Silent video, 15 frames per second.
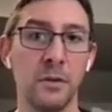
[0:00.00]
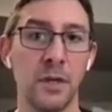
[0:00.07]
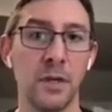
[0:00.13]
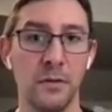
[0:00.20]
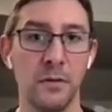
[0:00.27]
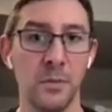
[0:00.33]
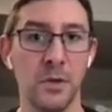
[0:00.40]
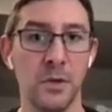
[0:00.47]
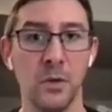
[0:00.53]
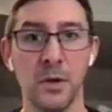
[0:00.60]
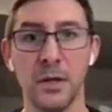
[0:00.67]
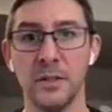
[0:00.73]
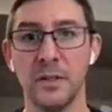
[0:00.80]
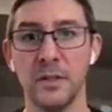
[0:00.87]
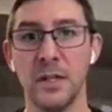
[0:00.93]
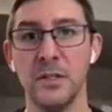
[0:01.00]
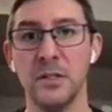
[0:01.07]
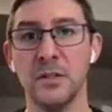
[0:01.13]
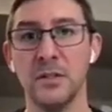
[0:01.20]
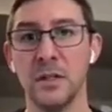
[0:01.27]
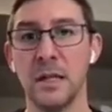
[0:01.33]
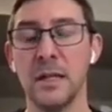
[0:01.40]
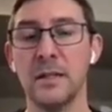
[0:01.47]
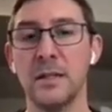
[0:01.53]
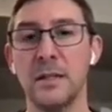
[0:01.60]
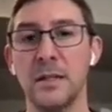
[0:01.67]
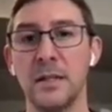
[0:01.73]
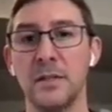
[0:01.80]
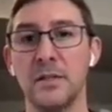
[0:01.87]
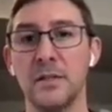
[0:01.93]
government organizations and
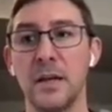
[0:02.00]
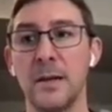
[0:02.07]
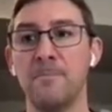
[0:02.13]
entities